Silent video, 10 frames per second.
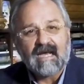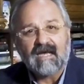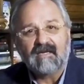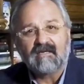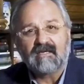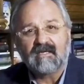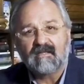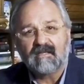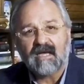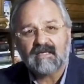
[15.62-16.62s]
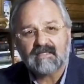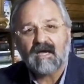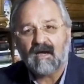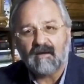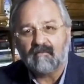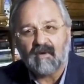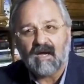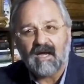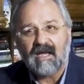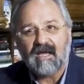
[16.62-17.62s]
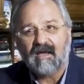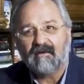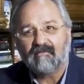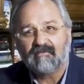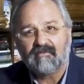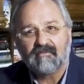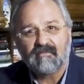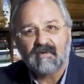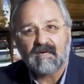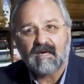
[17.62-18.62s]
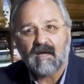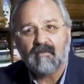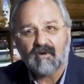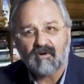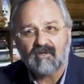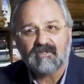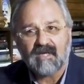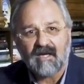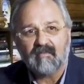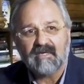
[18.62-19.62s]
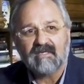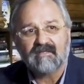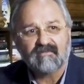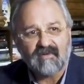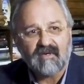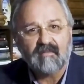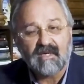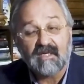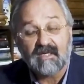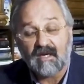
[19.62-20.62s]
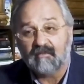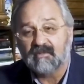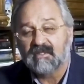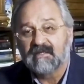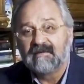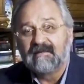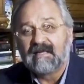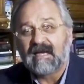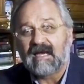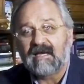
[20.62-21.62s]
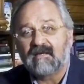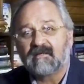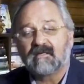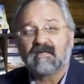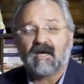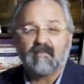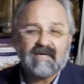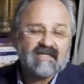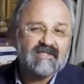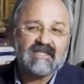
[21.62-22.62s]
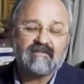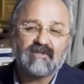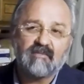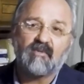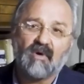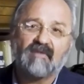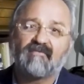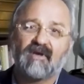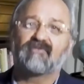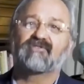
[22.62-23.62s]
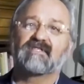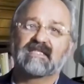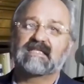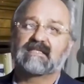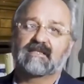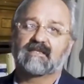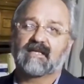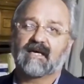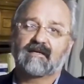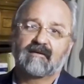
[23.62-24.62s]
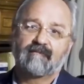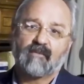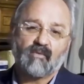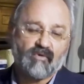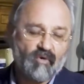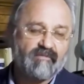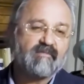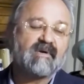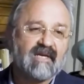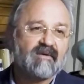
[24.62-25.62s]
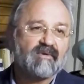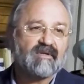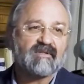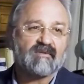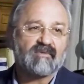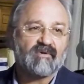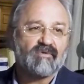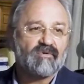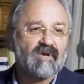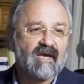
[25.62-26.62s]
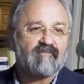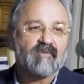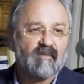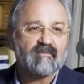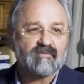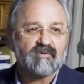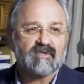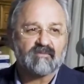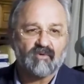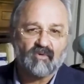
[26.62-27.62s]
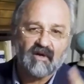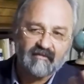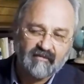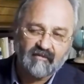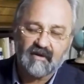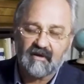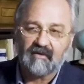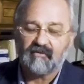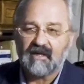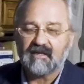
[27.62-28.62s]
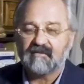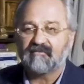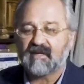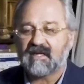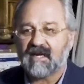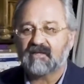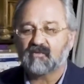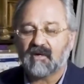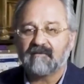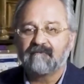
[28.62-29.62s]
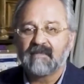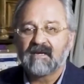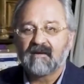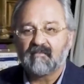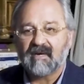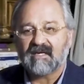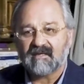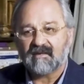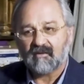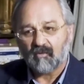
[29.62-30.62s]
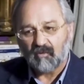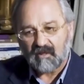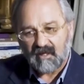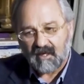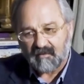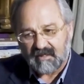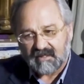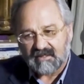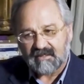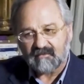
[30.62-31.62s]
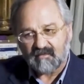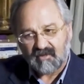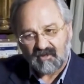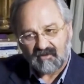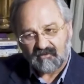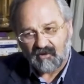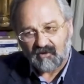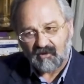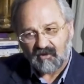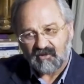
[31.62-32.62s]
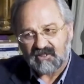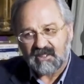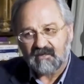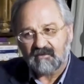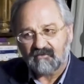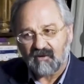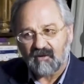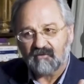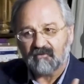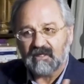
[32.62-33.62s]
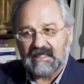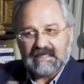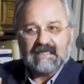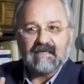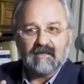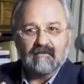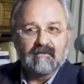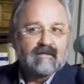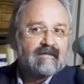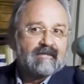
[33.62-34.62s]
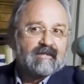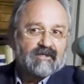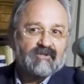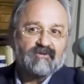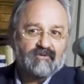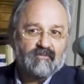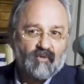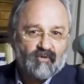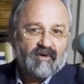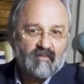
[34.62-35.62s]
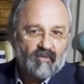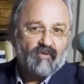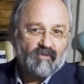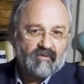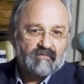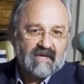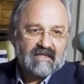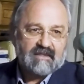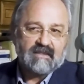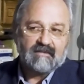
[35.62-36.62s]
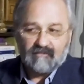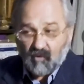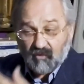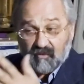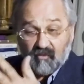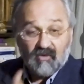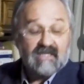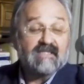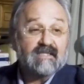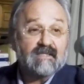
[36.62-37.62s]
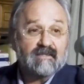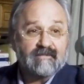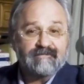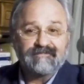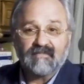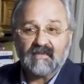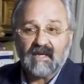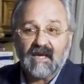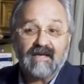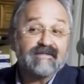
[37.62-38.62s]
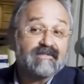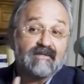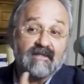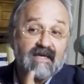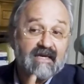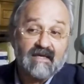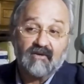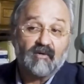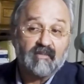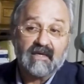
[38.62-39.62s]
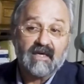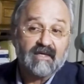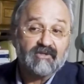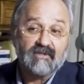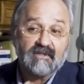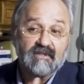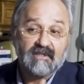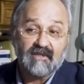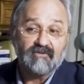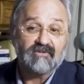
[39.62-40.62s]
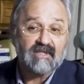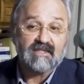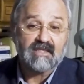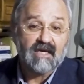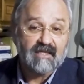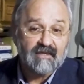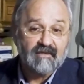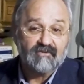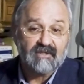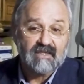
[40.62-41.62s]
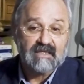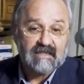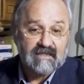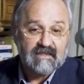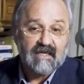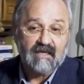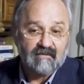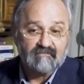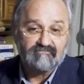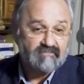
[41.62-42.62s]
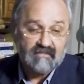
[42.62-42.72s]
and in that time I have come across diabetes very many times. And diabetes seems to be one of those diseases that we're all familiar with and we all have problems with, and we all have a relative that has one. But all the diabetics seem to be on a single road leading to more and more medicine, more and more insulin, until they get complications, lose their sight, lose their kidneys, and